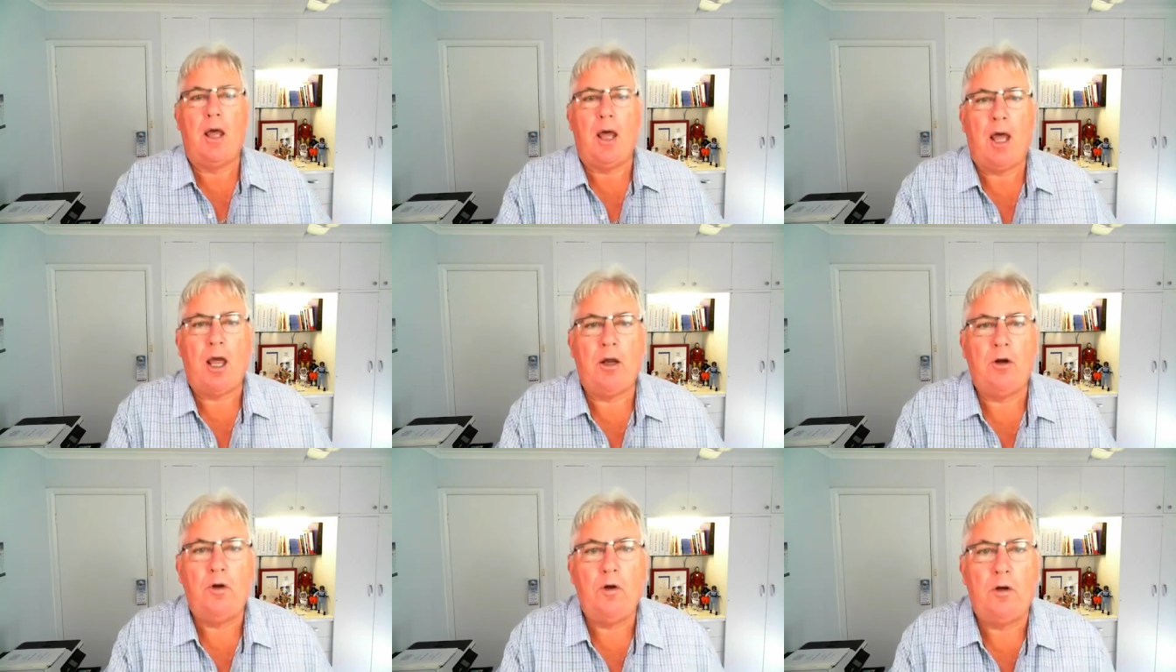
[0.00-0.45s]

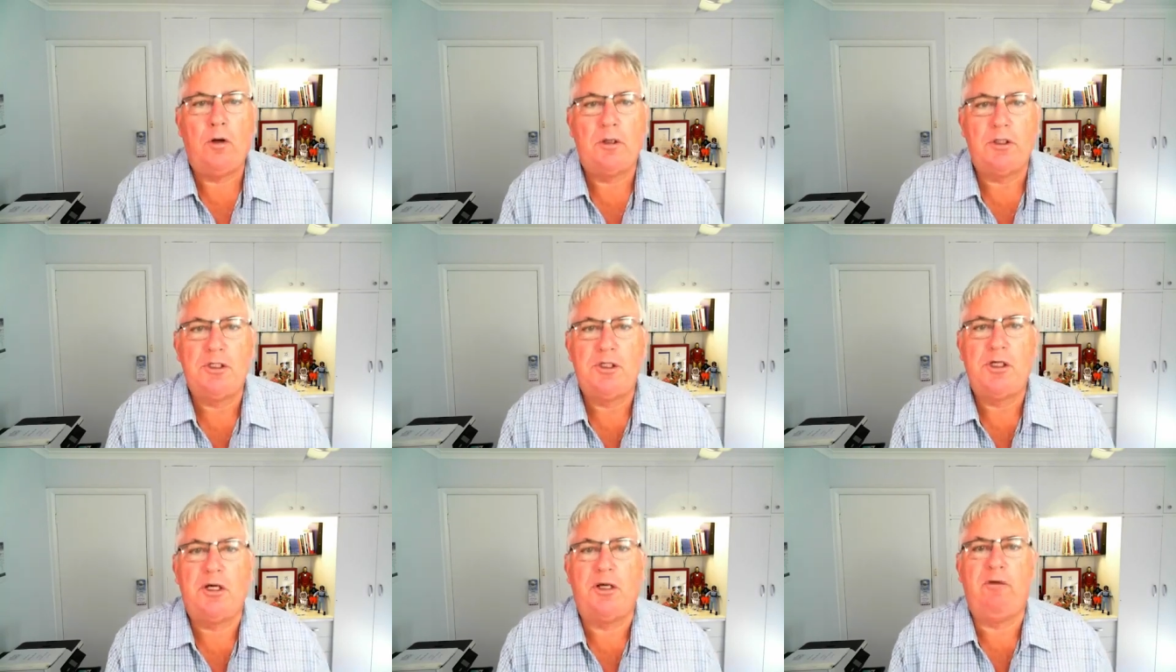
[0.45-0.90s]
and you'll
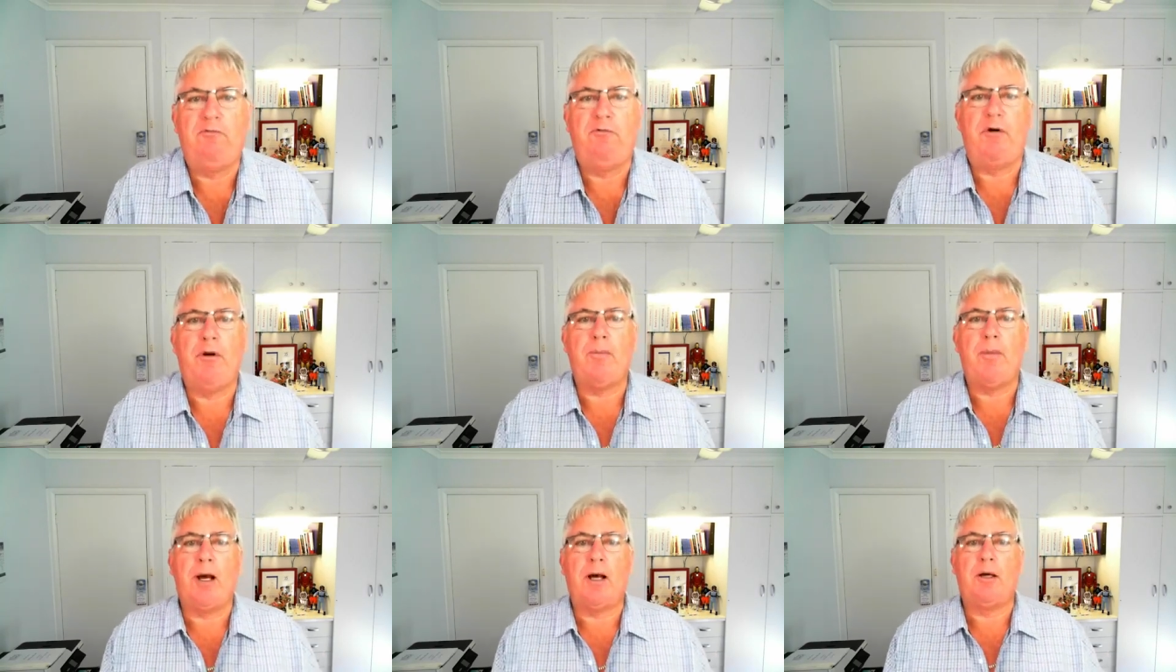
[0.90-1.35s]
achieve
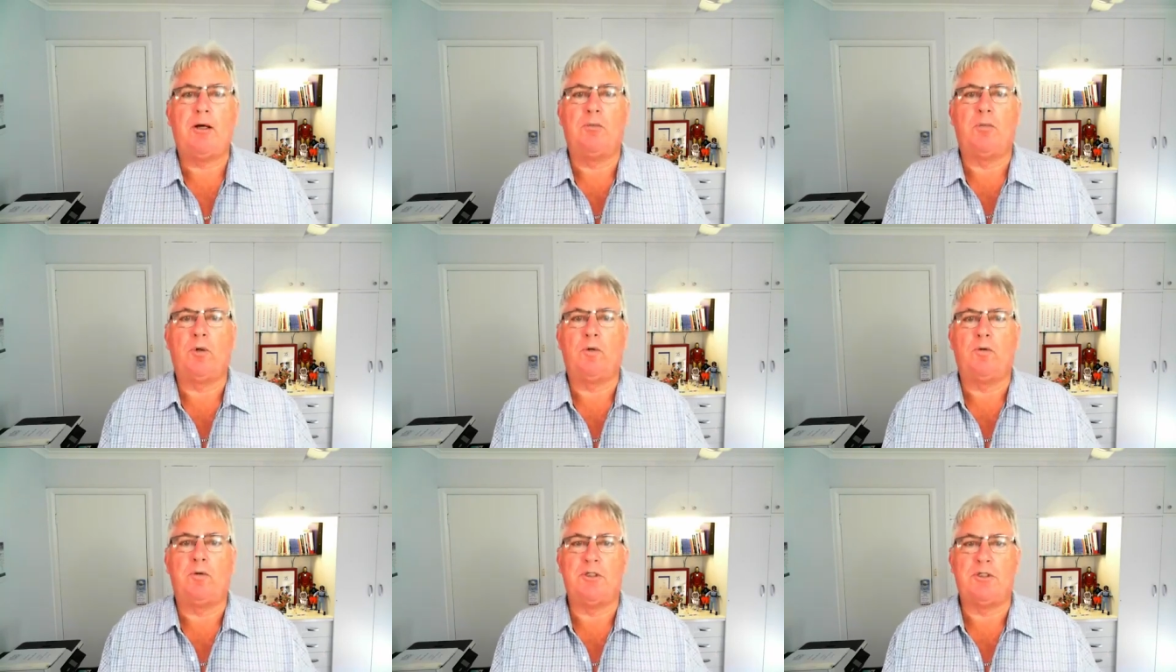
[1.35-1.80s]

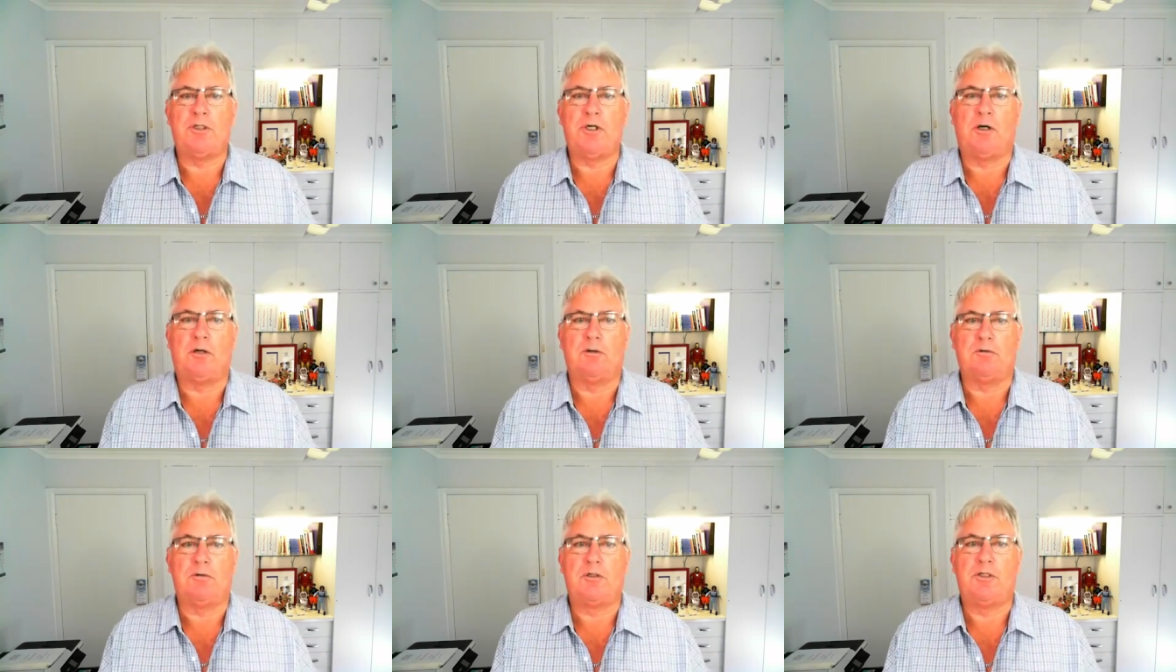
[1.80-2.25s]
remarkable
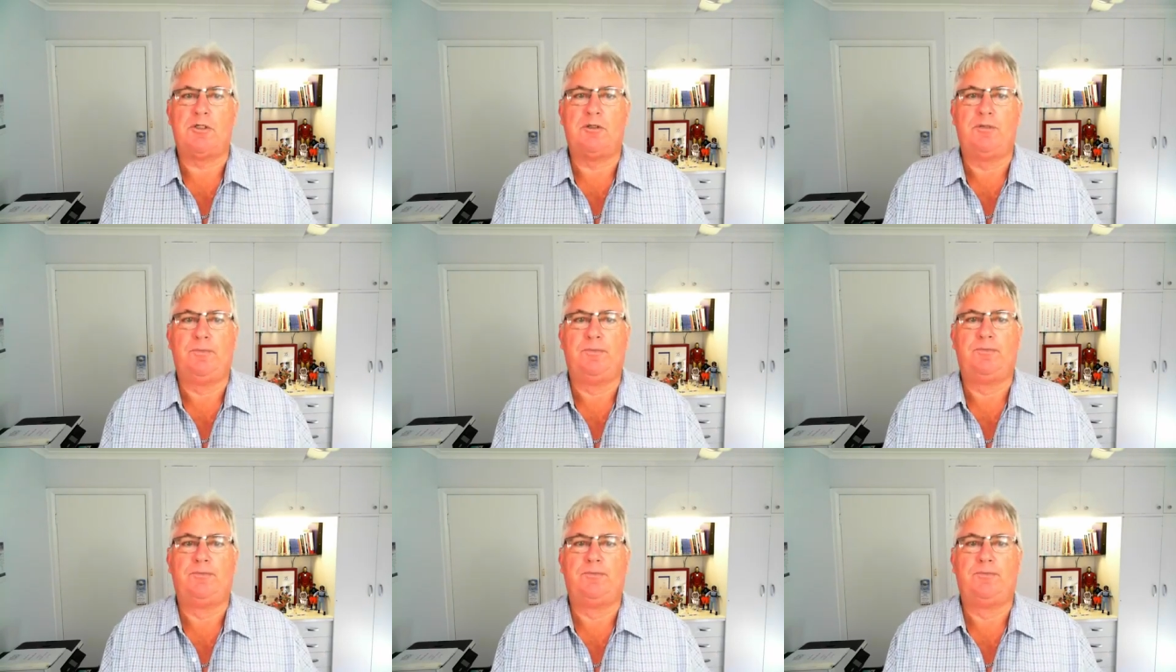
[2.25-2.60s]
results.